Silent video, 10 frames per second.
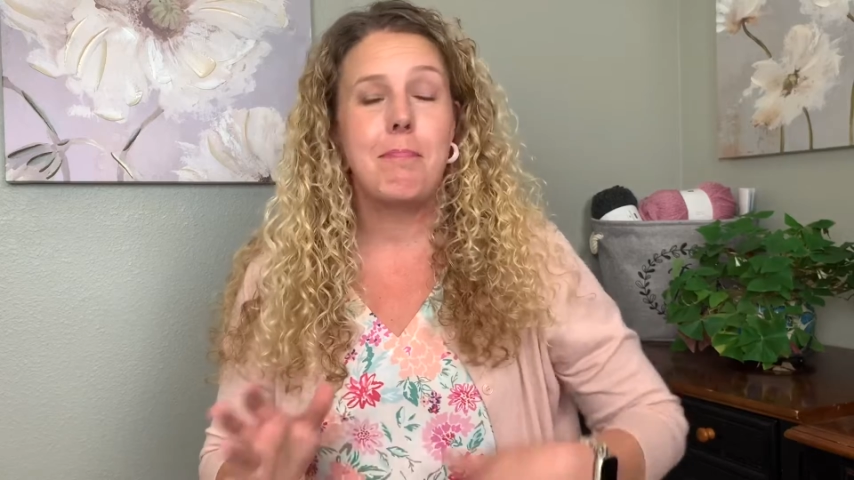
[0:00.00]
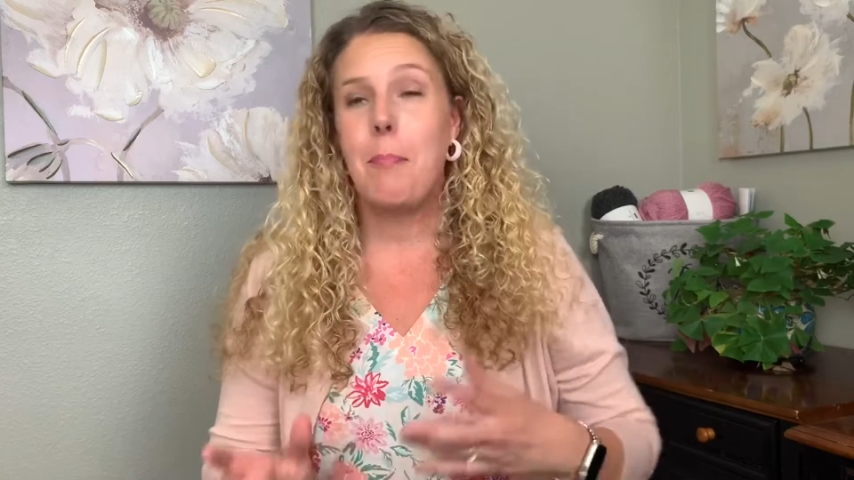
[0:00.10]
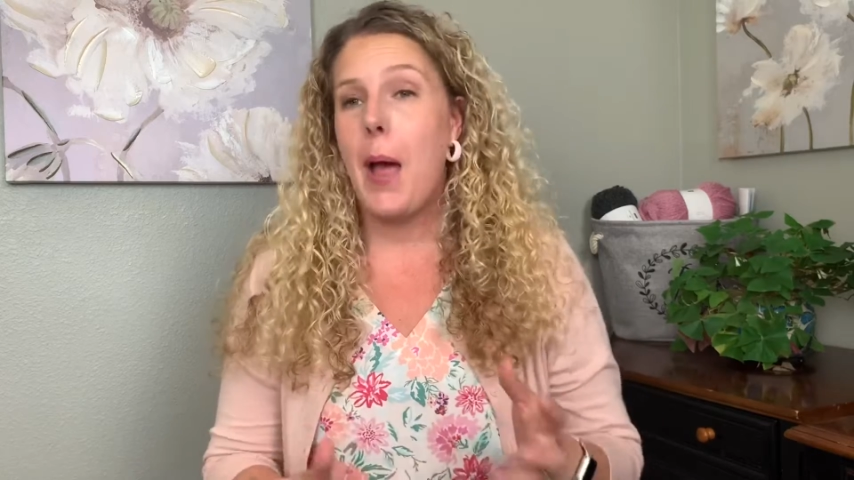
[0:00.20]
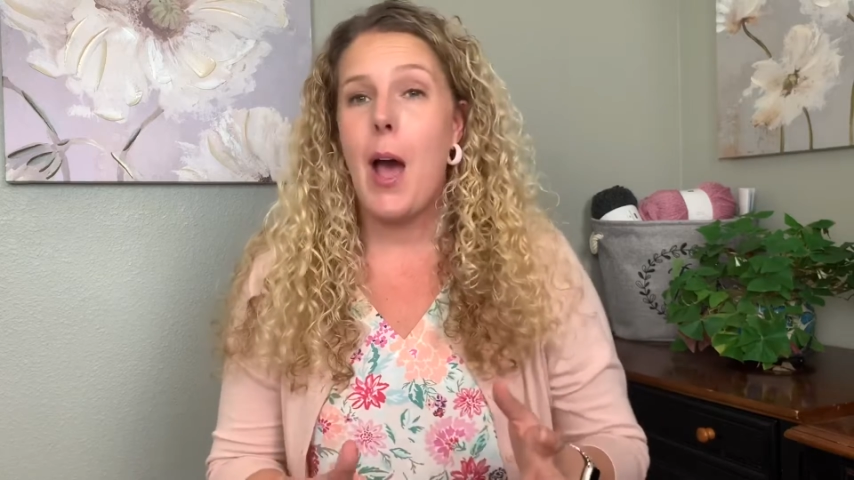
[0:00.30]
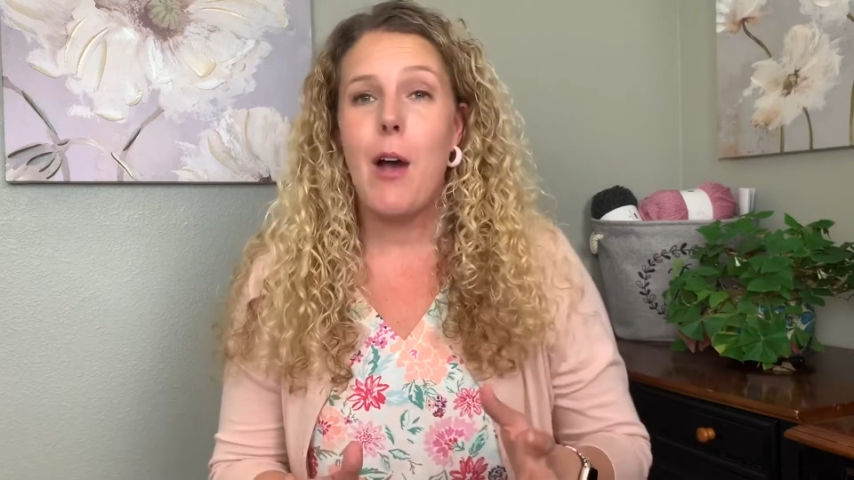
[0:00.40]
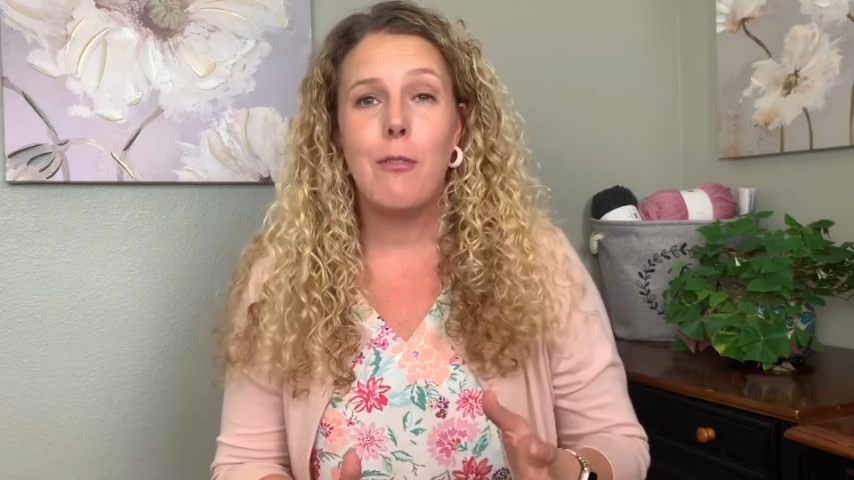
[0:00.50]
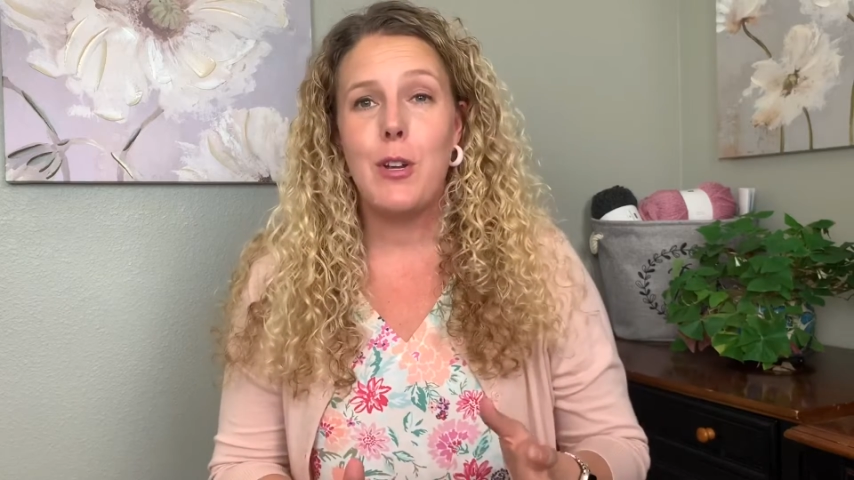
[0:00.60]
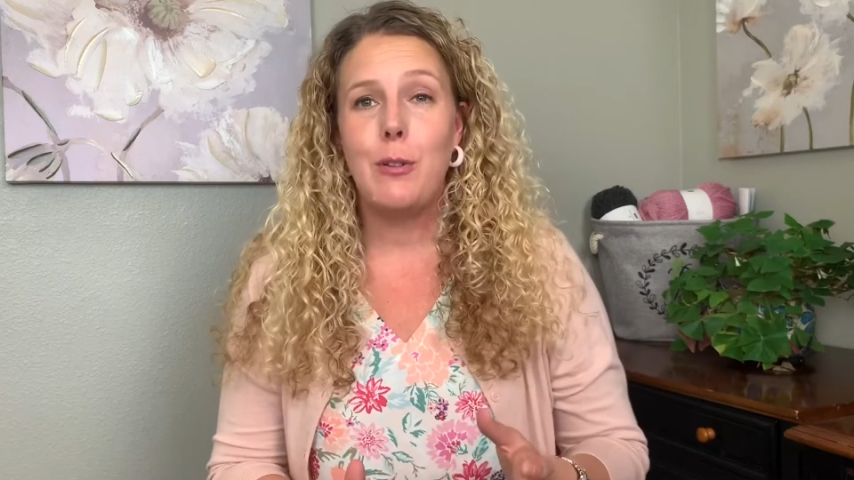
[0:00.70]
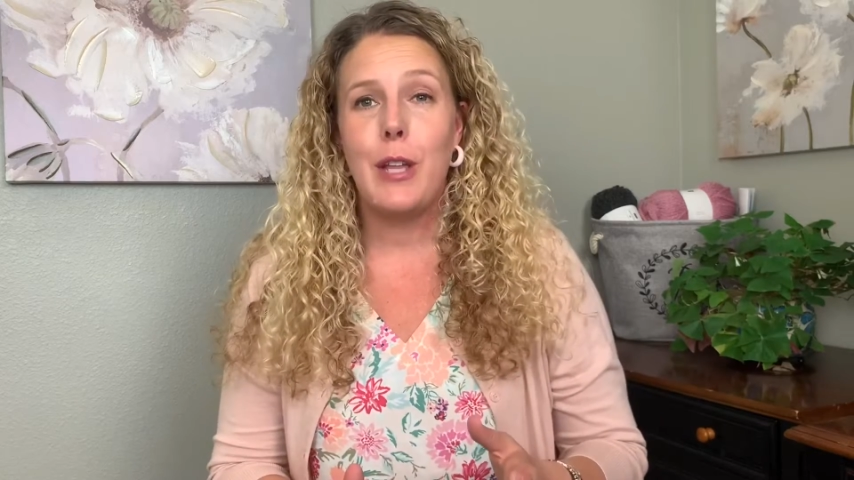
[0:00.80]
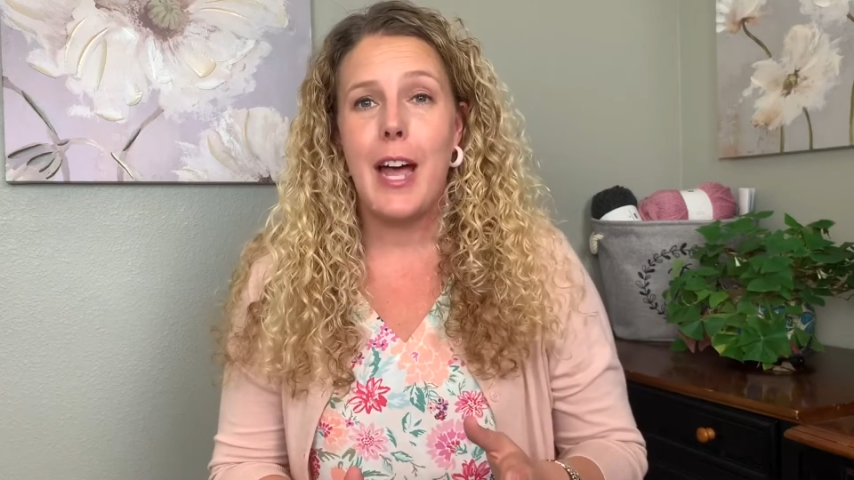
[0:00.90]
however
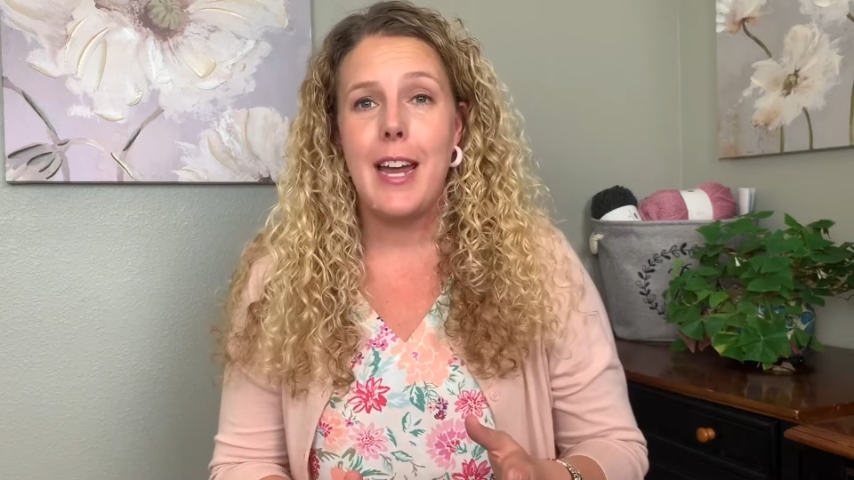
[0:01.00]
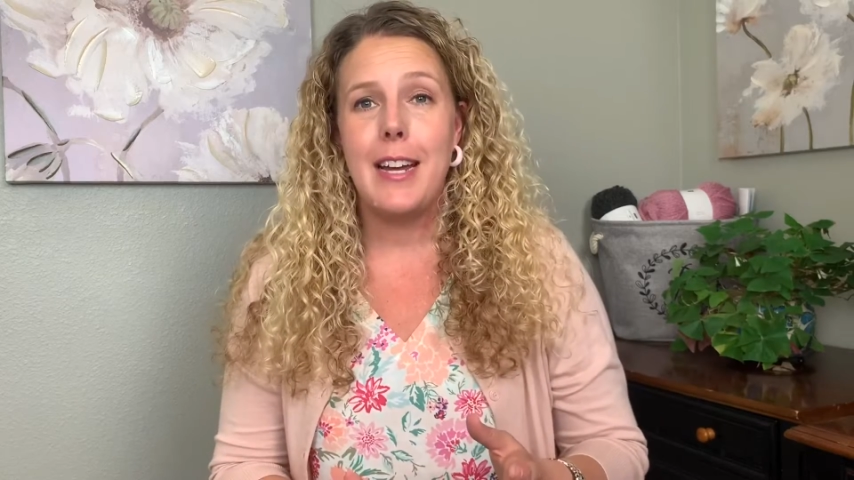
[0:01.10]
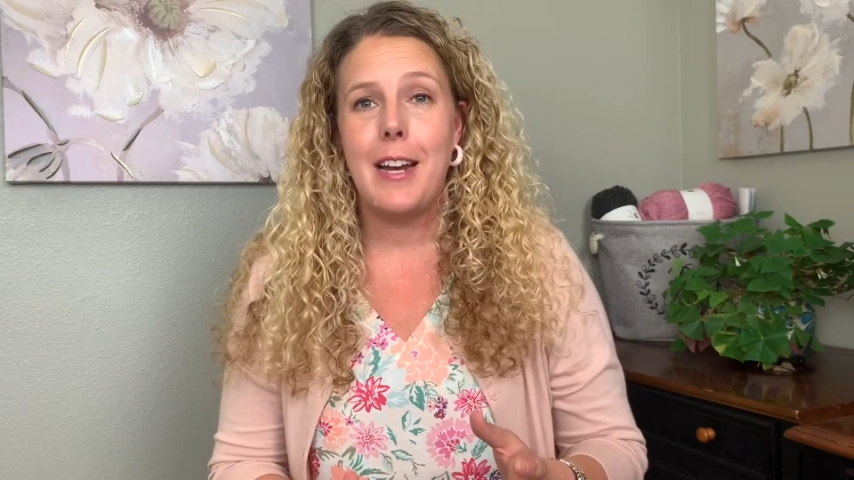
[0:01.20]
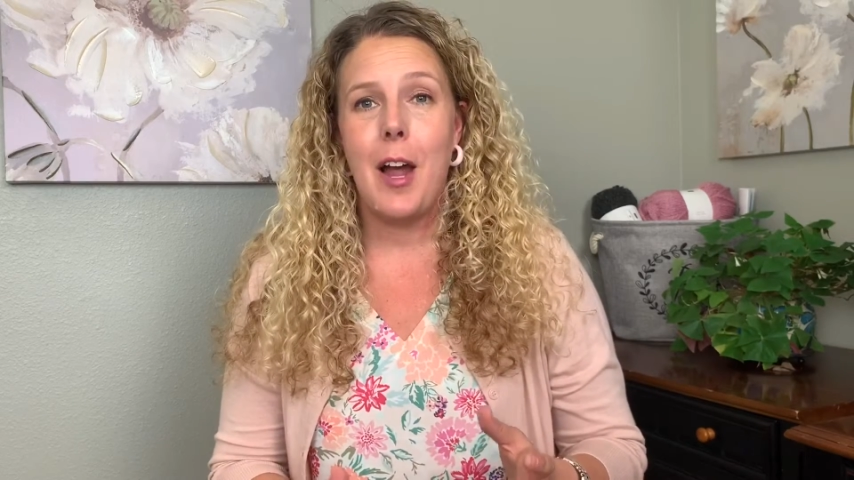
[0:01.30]
you'd like.